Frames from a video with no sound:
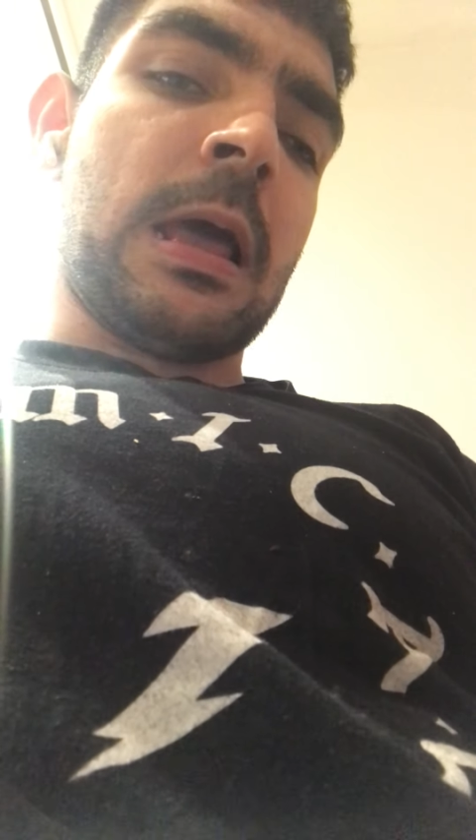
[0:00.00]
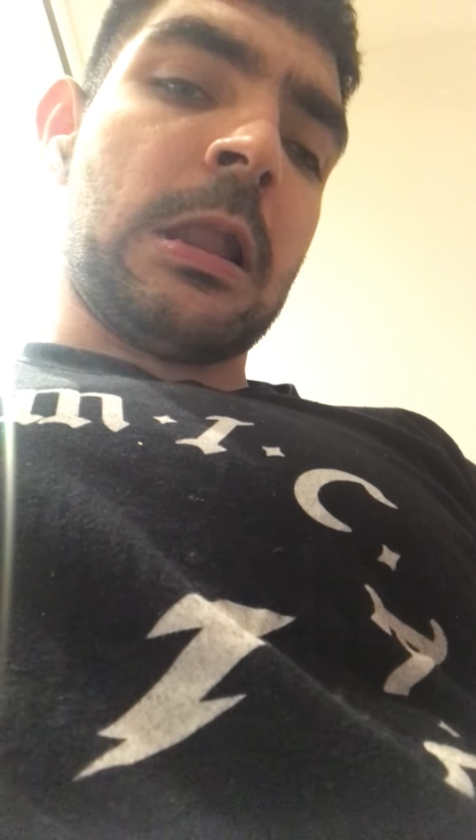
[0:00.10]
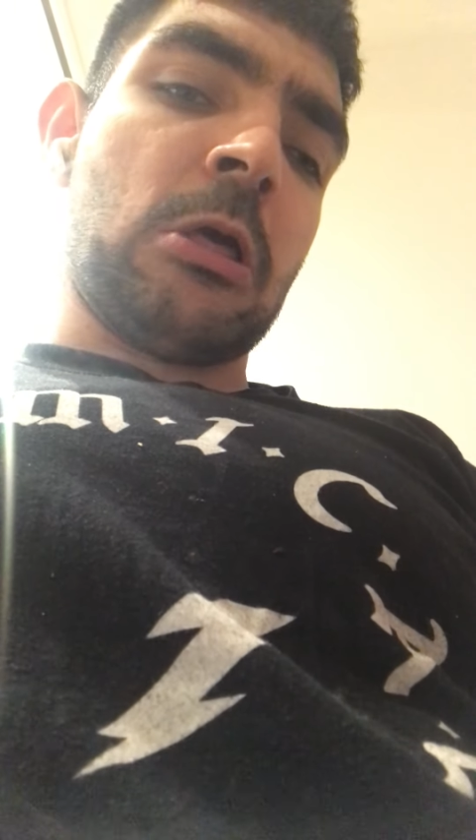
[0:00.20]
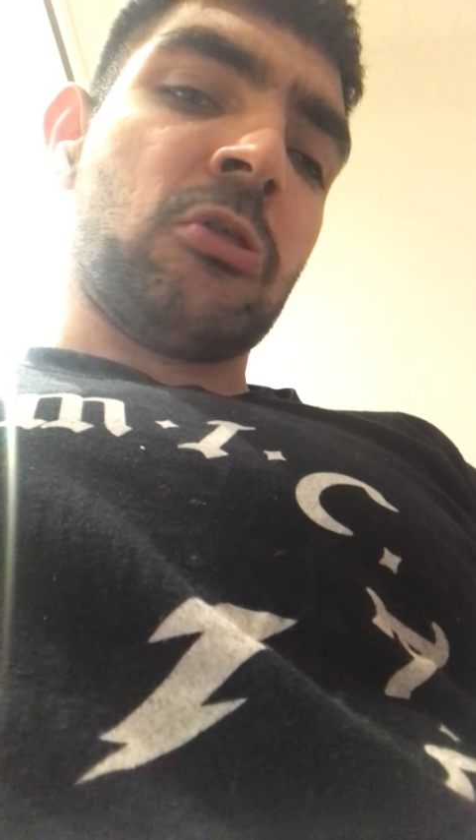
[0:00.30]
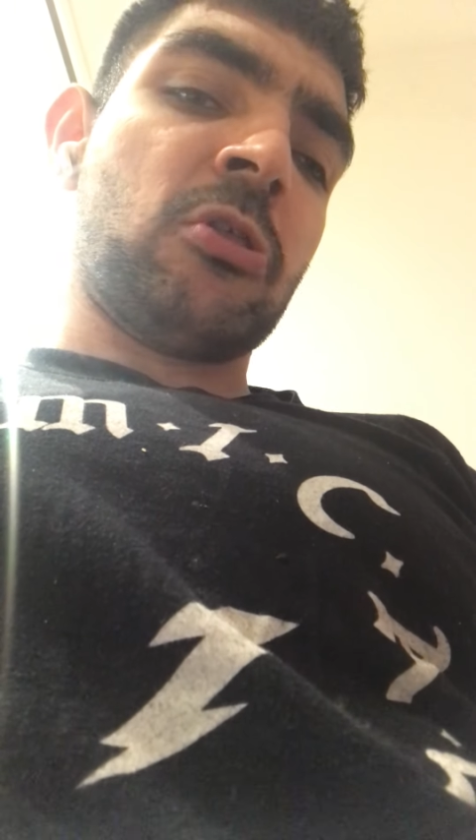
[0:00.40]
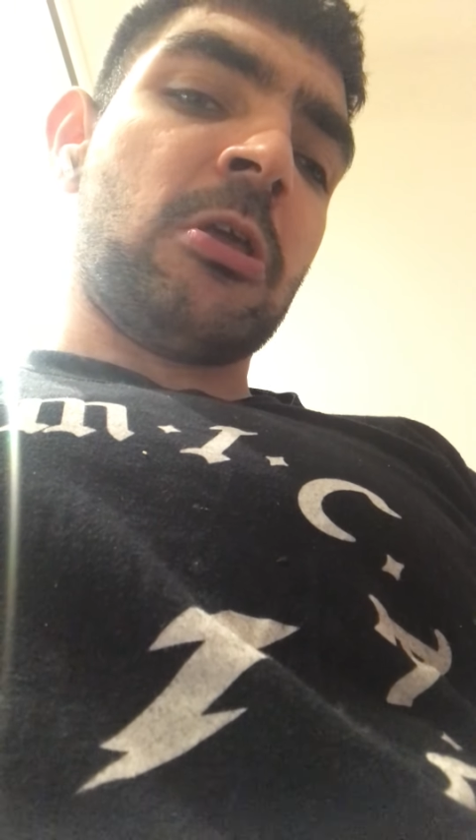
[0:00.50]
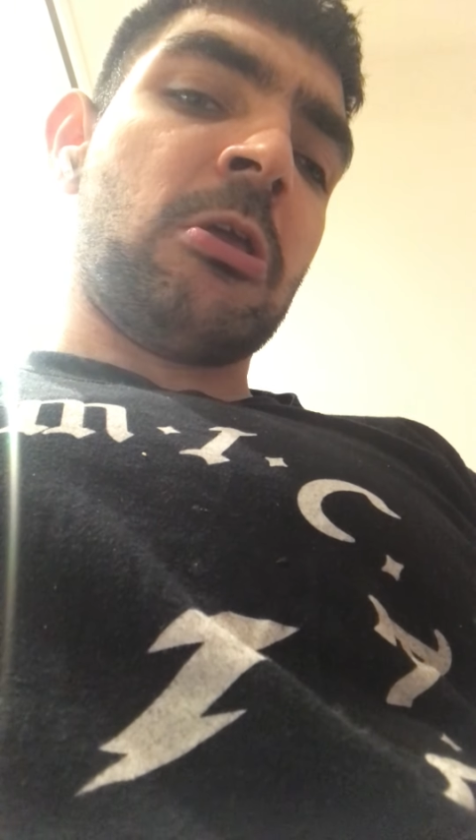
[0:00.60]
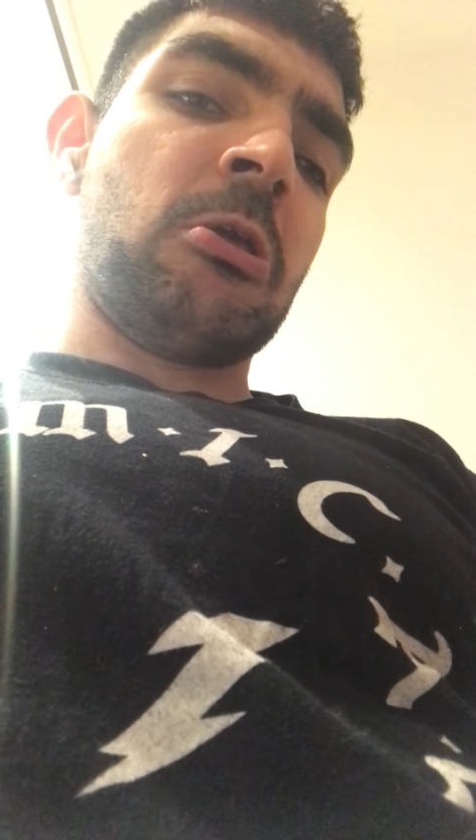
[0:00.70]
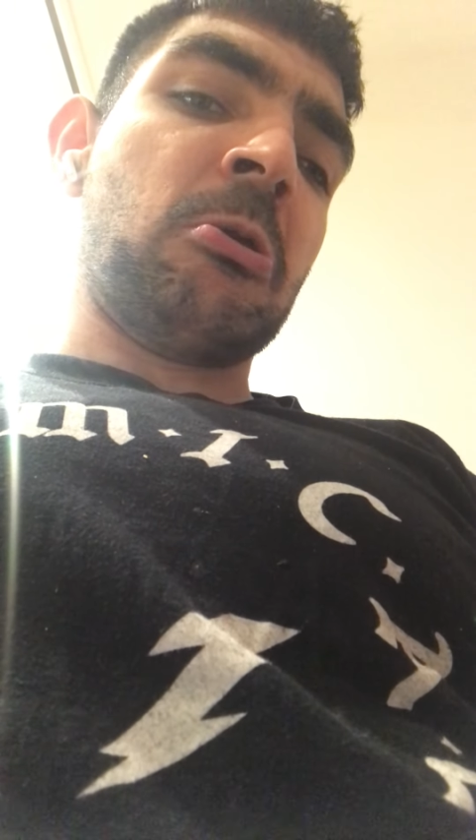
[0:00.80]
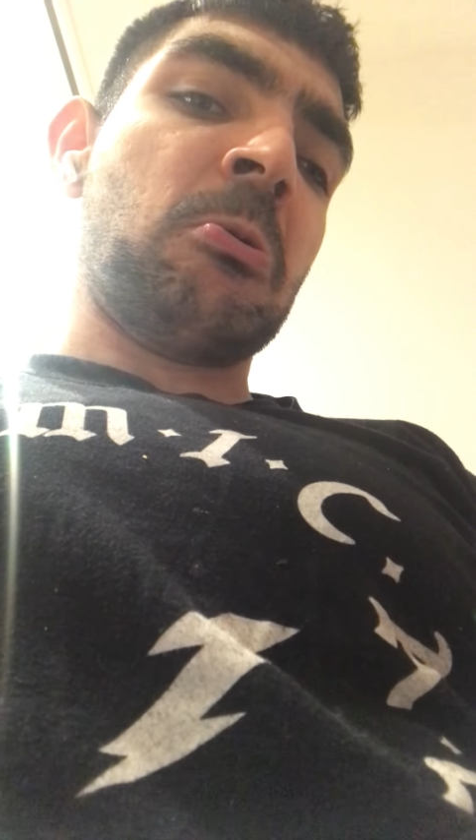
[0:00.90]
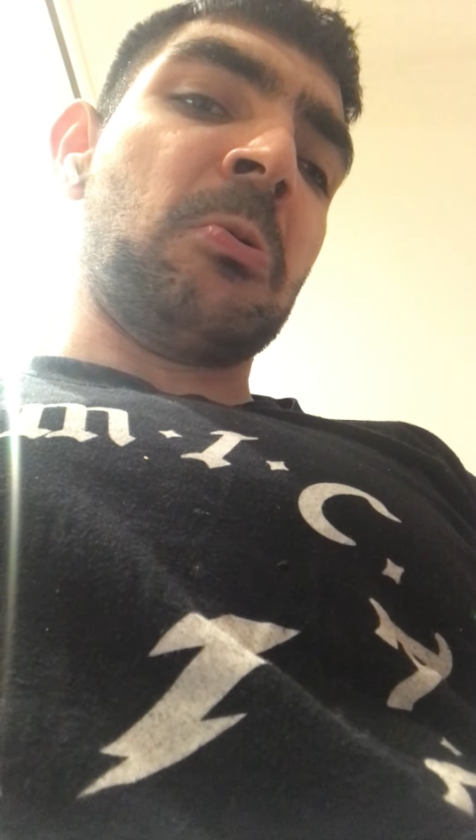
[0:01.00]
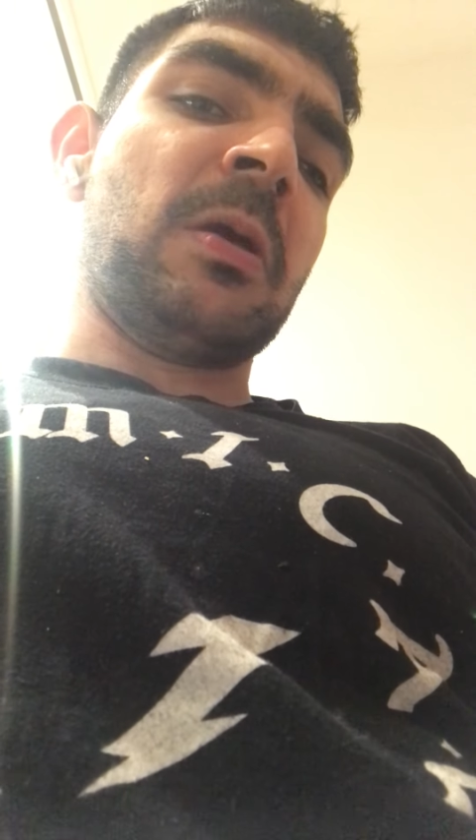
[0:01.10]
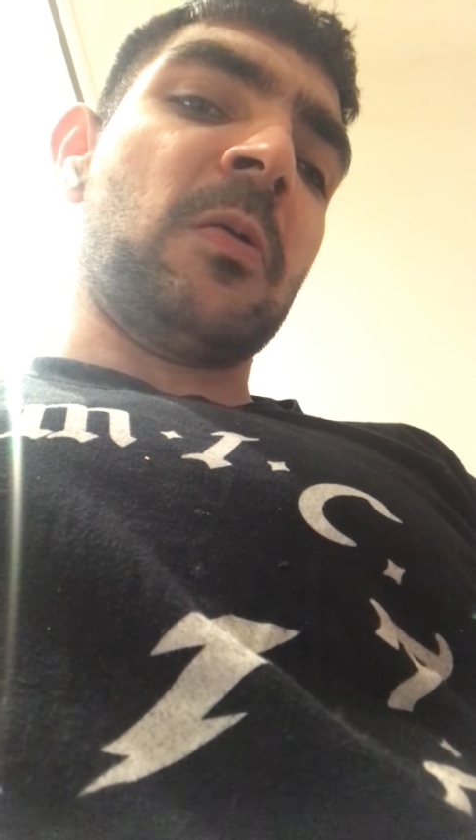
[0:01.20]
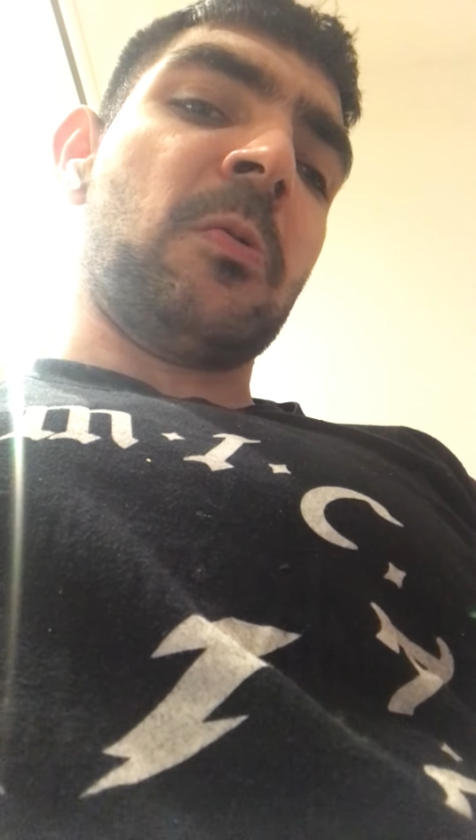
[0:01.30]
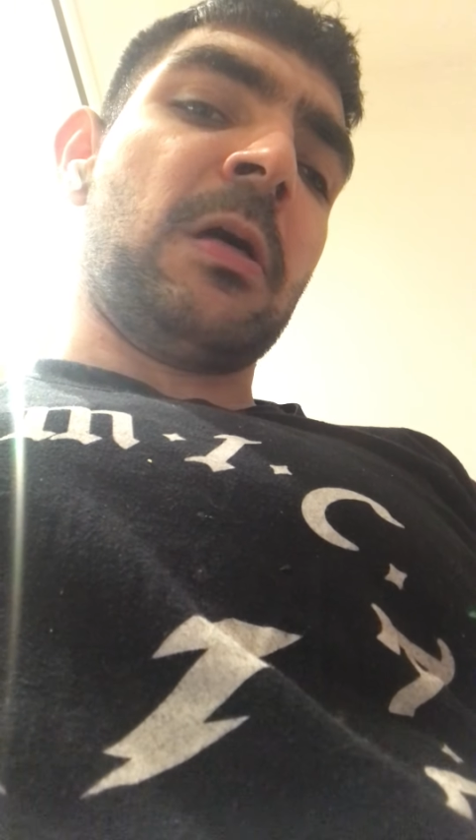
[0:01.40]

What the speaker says: and I'll see you